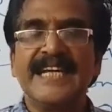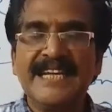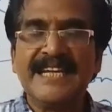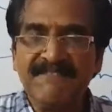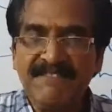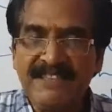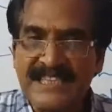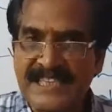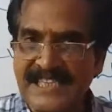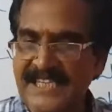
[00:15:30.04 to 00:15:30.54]

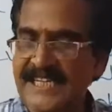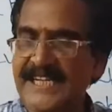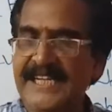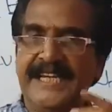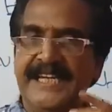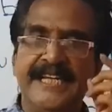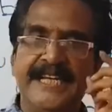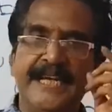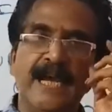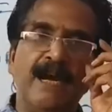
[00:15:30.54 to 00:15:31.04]
In which
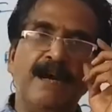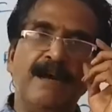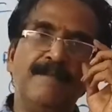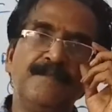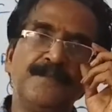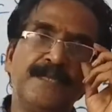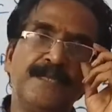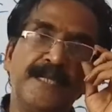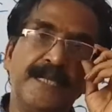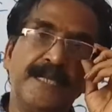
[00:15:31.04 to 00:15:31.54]

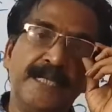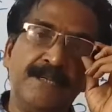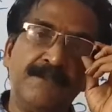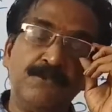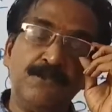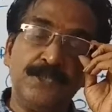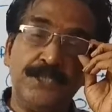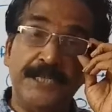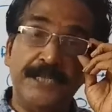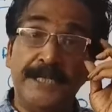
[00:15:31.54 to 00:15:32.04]
area?
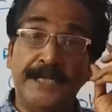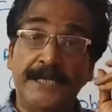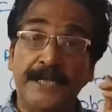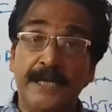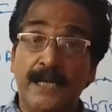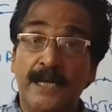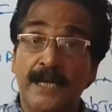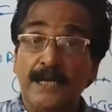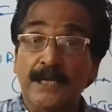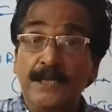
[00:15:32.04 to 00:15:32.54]
In which
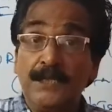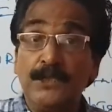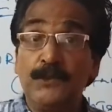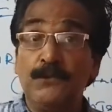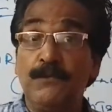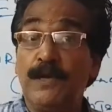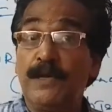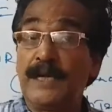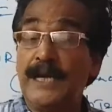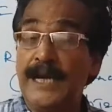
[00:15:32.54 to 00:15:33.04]
area
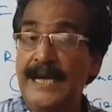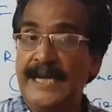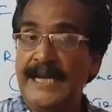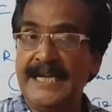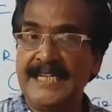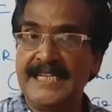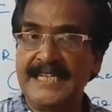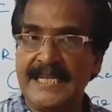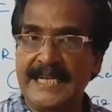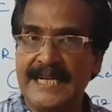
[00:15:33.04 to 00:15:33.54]
you are
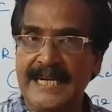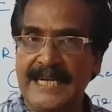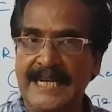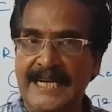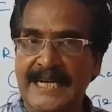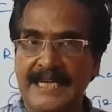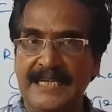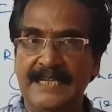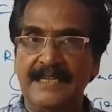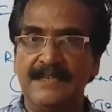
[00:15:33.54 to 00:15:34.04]
highly
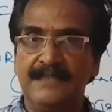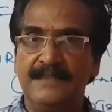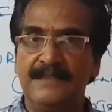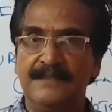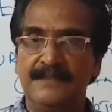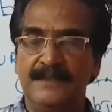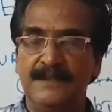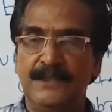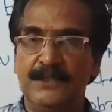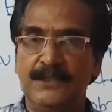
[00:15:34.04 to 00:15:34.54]
skilled?
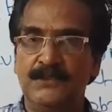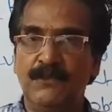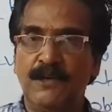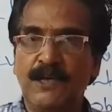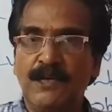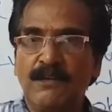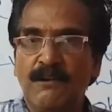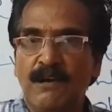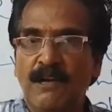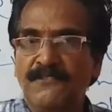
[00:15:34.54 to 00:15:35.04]

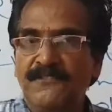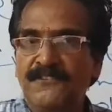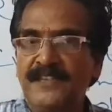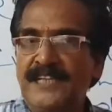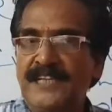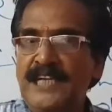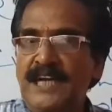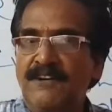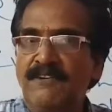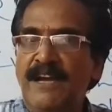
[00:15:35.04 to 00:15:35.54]
You are
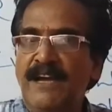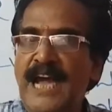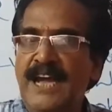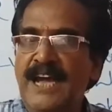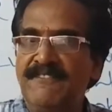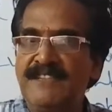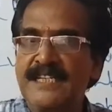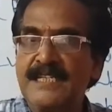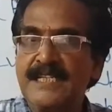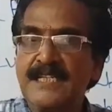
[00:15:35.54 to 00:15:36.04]
confident of
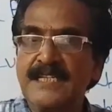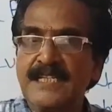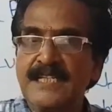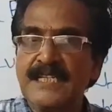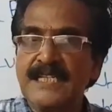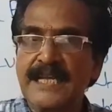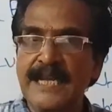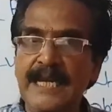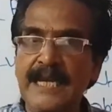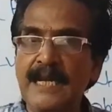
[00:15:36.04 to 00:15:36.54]
having
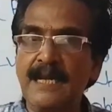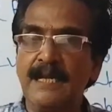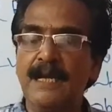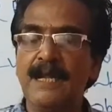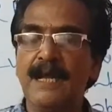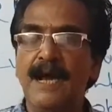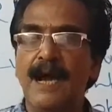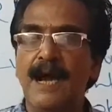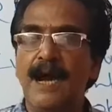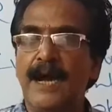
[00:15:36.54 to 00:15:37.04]

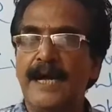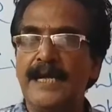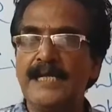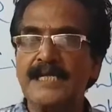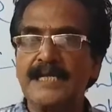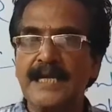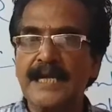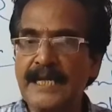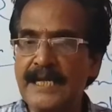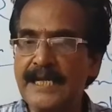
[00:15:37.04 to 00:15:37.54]
skill,
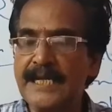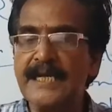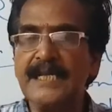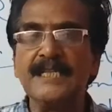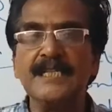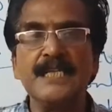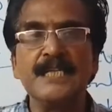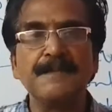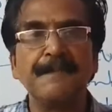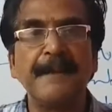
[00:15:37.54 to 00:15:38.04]
high skill
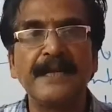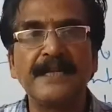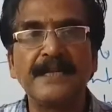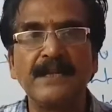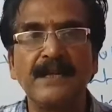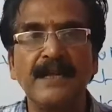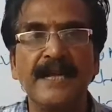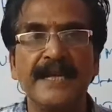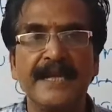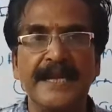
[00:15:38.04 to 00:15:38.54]
in this
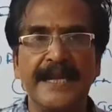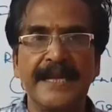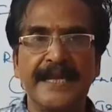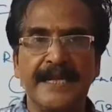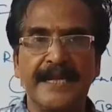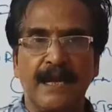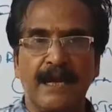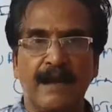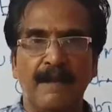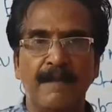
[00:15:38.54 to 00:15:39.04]
particular
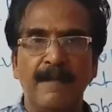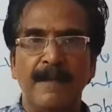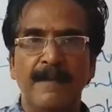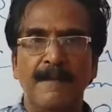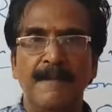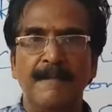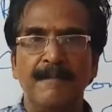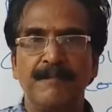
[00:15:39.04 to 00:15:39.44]
area.